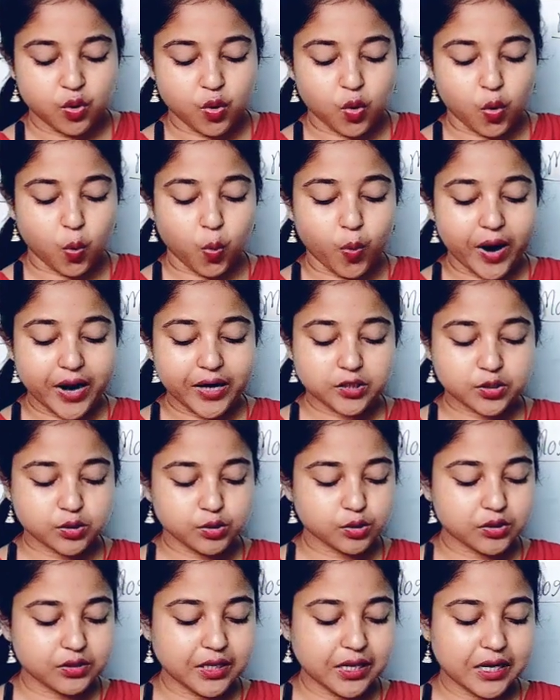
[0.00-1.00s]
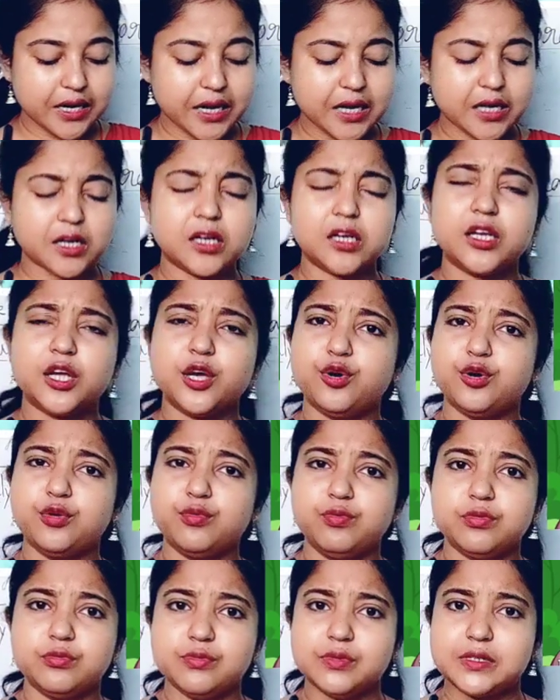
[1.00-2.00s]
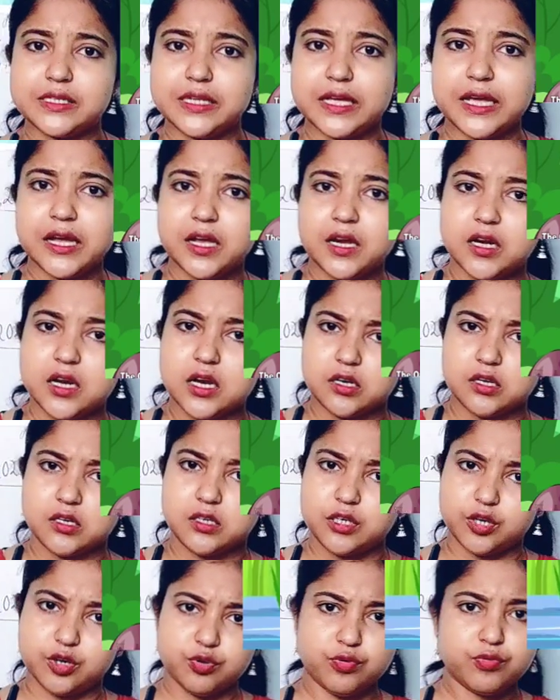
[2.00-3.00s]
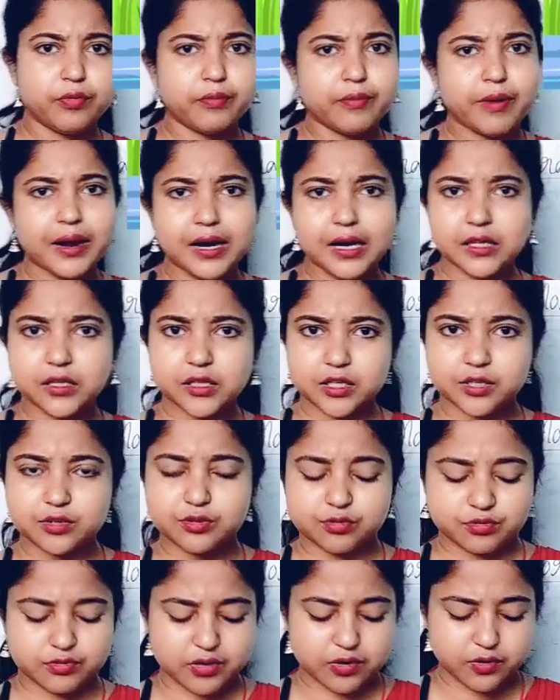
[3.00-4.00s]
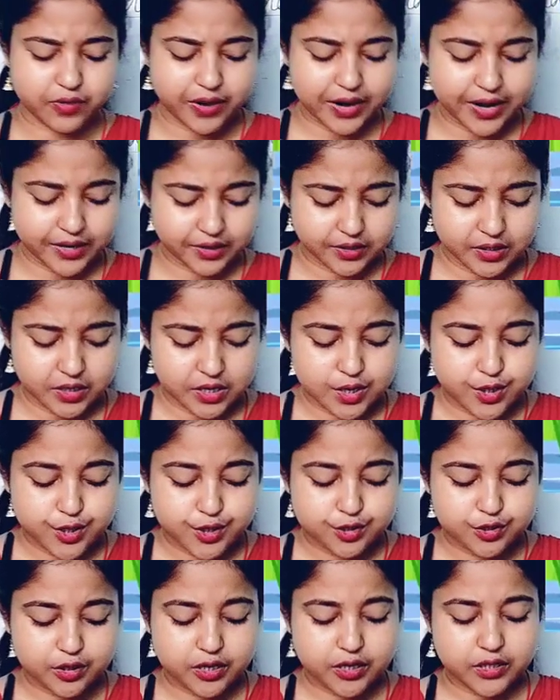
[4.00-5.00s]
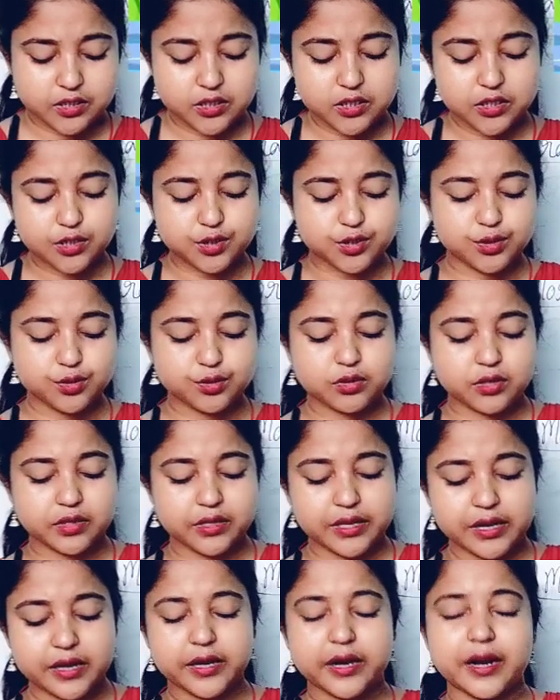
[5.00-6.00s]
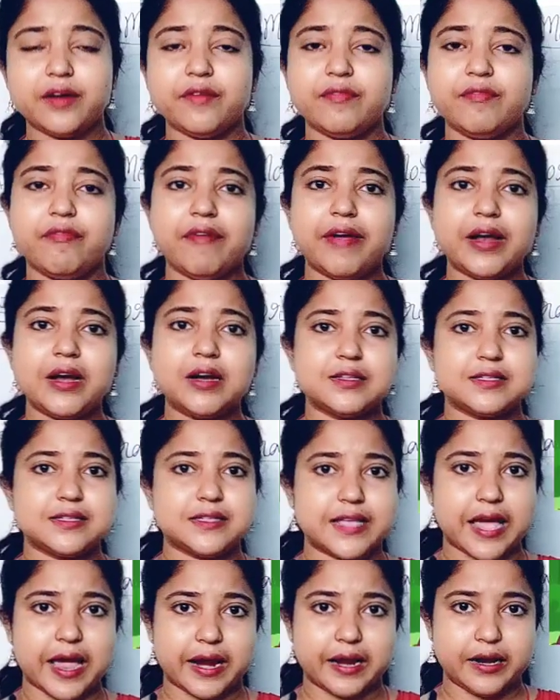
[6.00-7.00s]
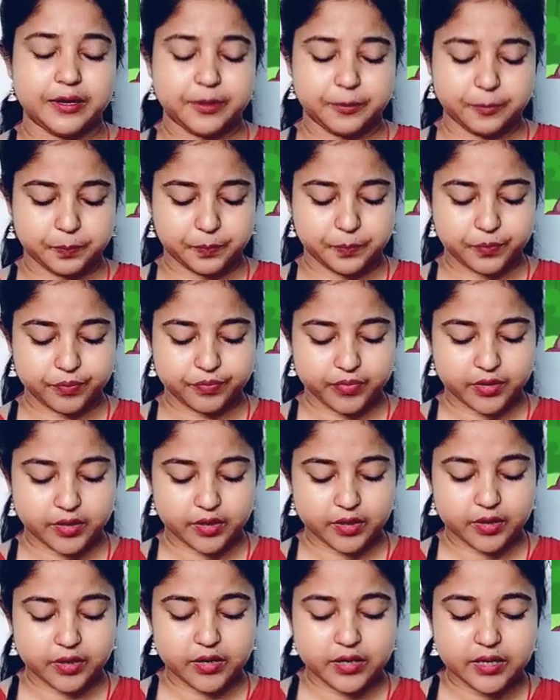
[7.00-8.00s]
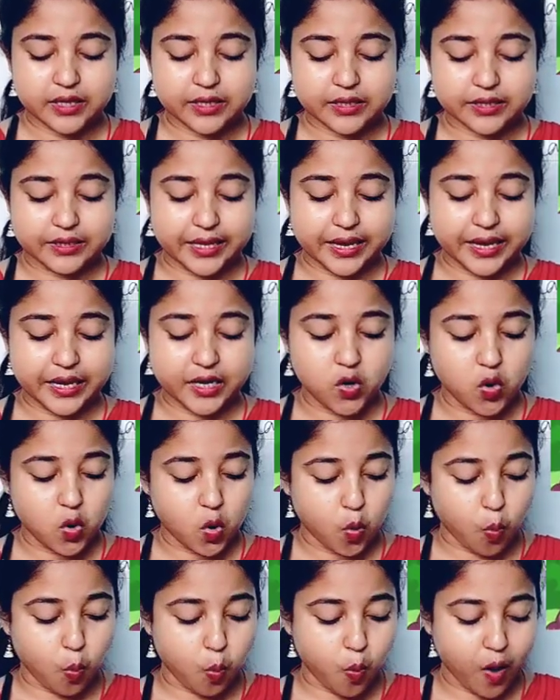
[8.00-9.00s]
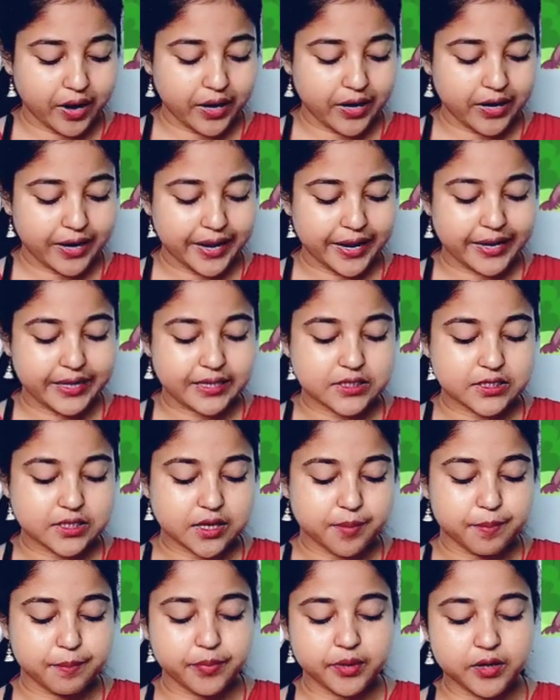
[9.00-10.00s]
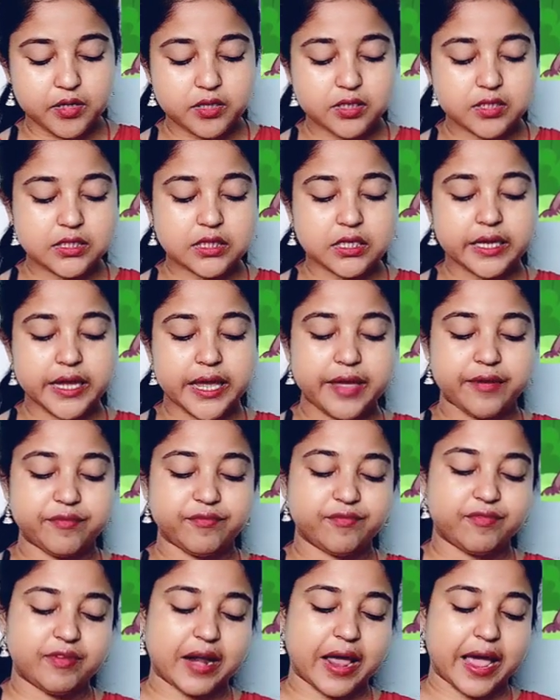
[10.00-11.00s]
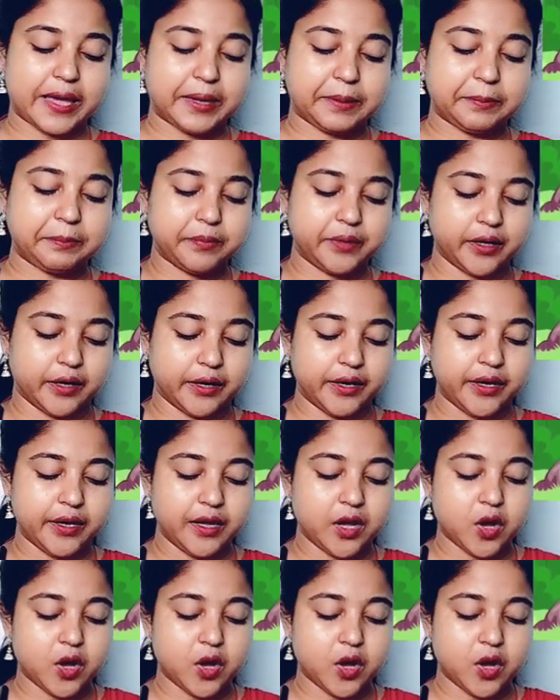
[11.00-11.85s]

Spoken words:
What could the little Keurboom say? Little Keurboom had nothing to say, right? So he just stood there and felt sad. Then one day some birds came flying by.